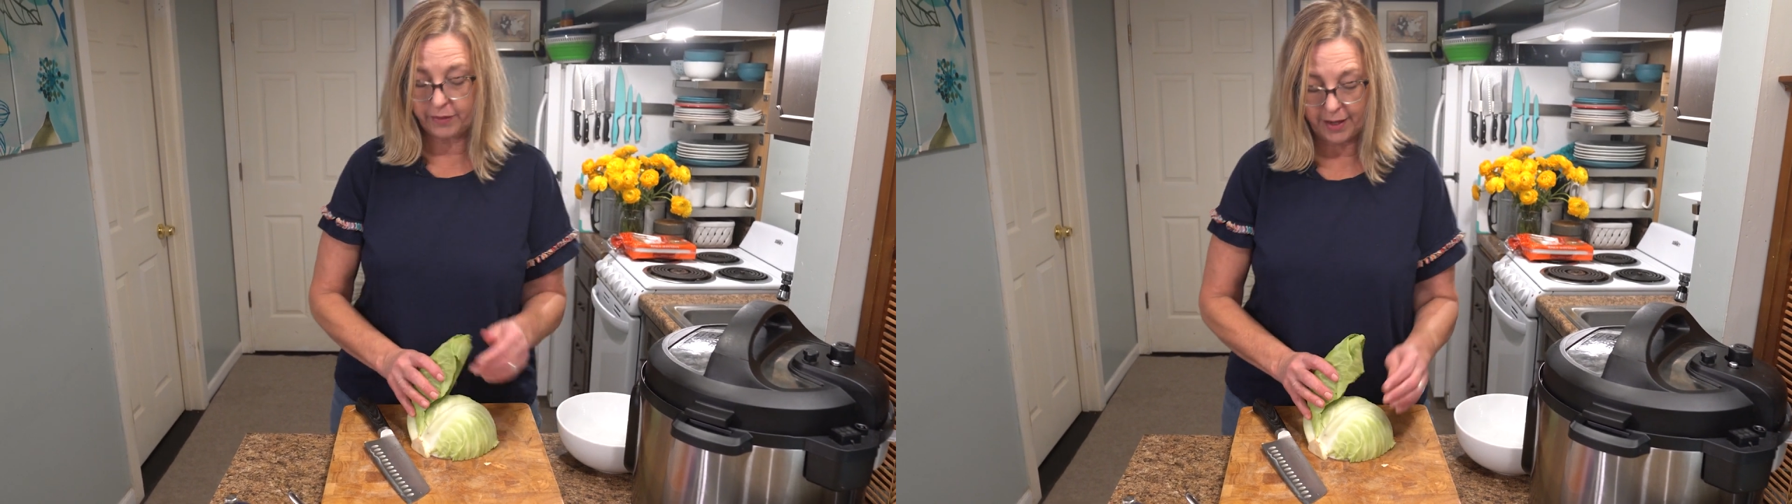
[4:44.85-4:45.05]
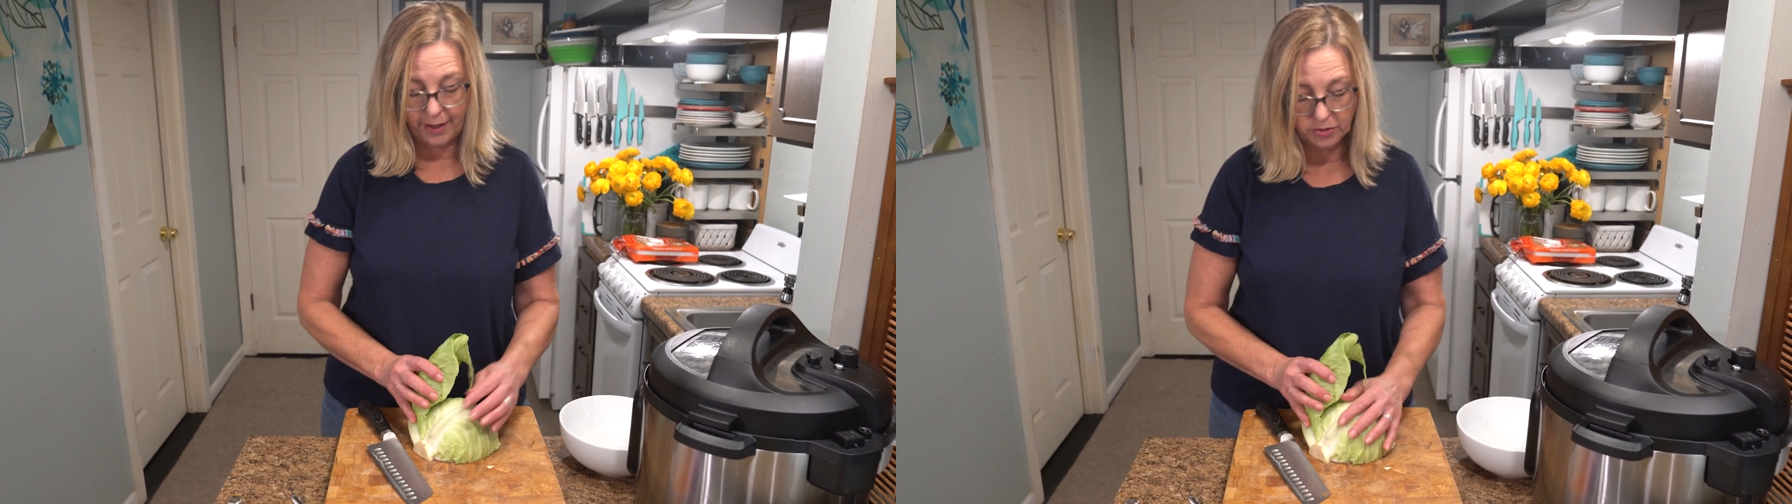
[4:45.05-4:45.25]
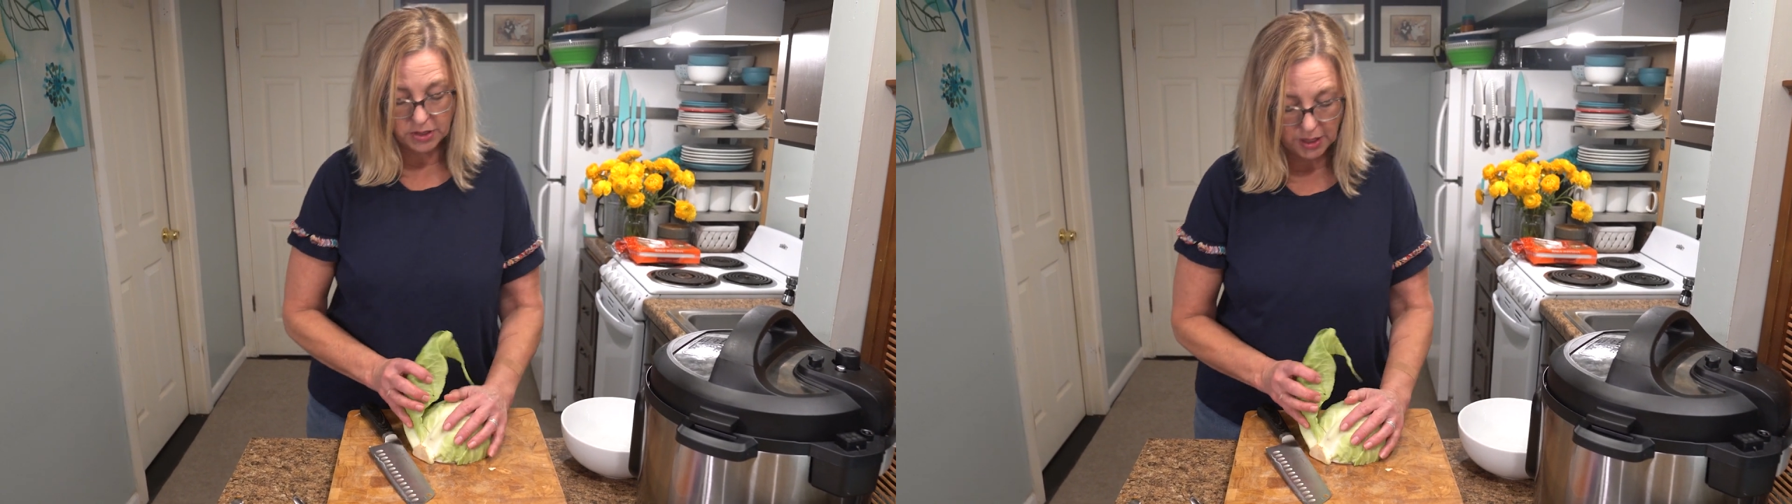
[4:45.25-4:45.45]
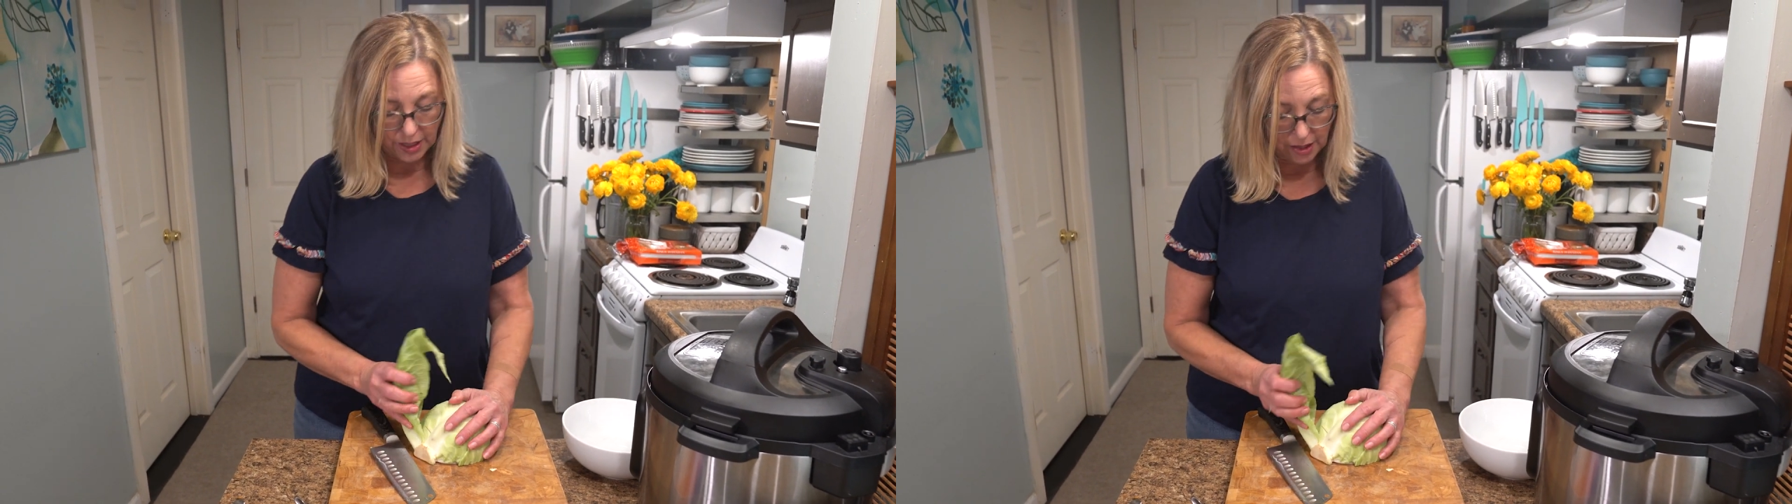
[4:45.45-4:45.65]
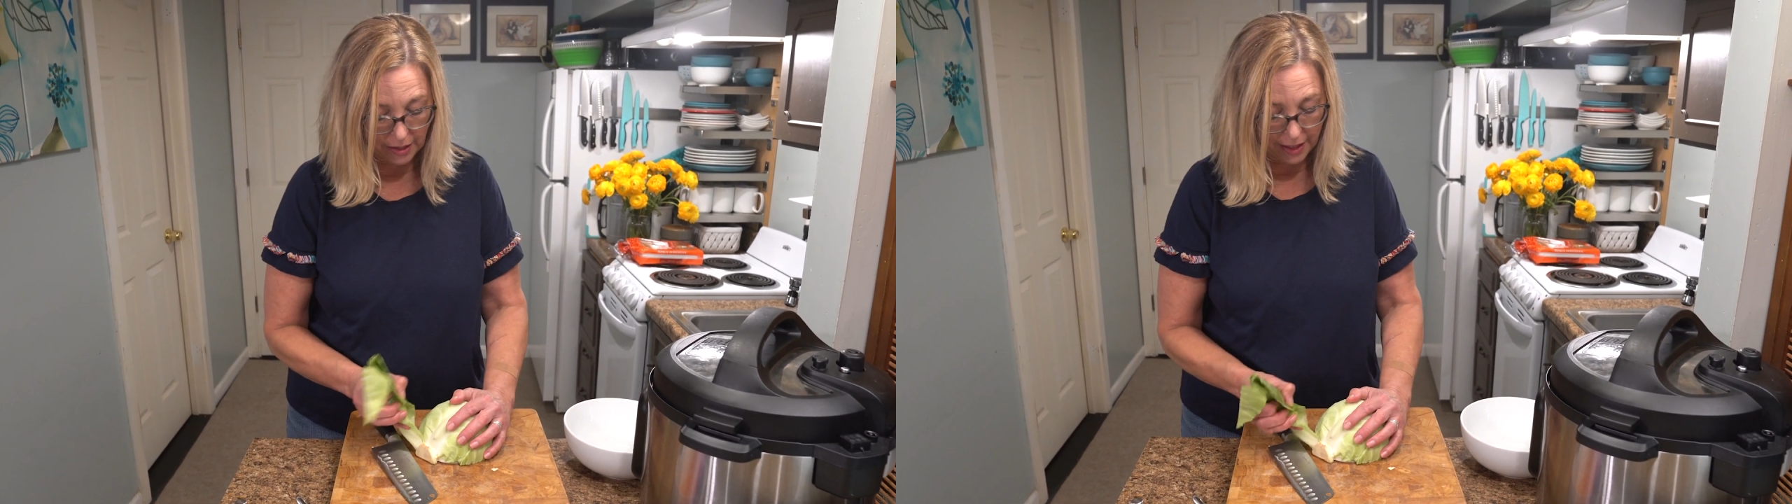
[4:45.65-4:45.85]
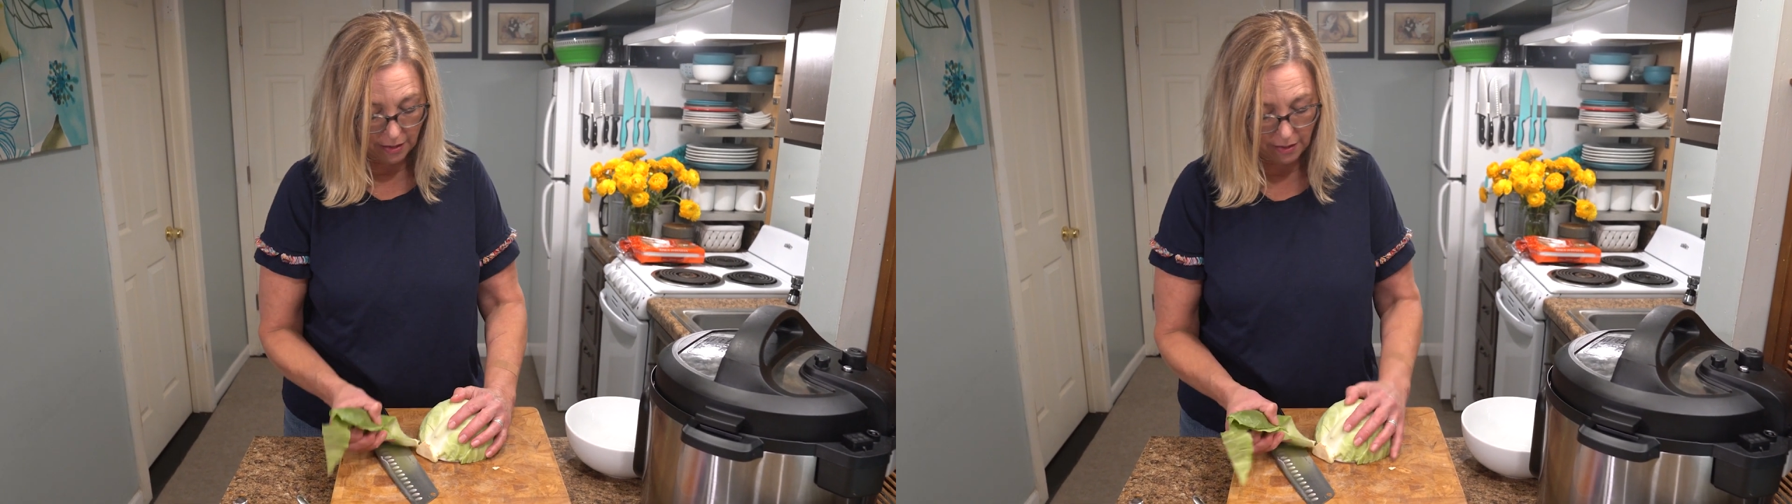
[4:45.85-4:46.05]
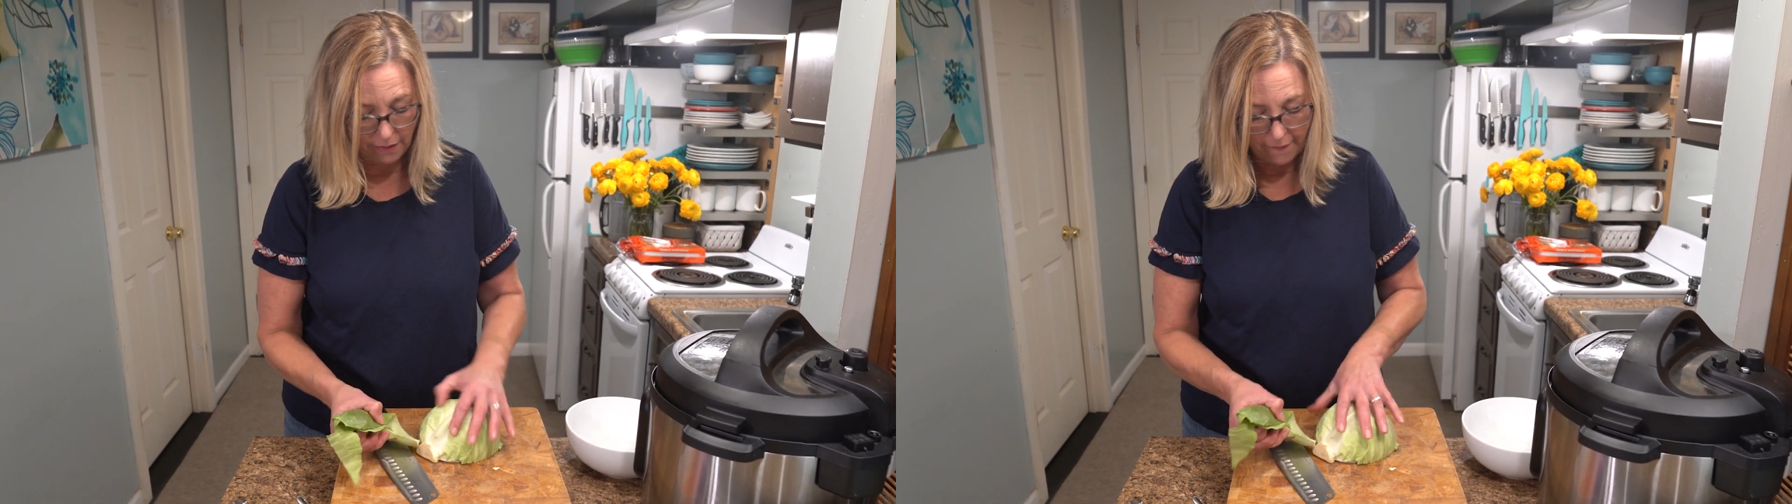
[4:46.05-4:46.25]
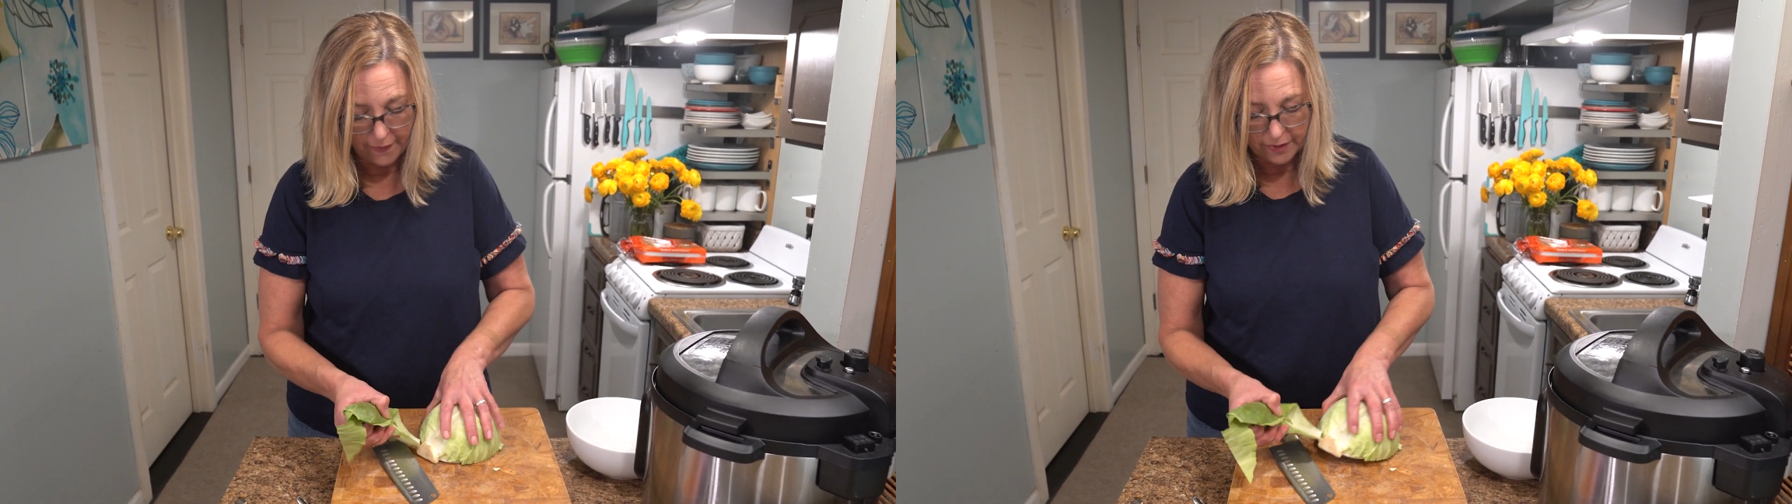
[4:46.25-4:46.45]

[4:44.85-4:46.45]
the outside layer.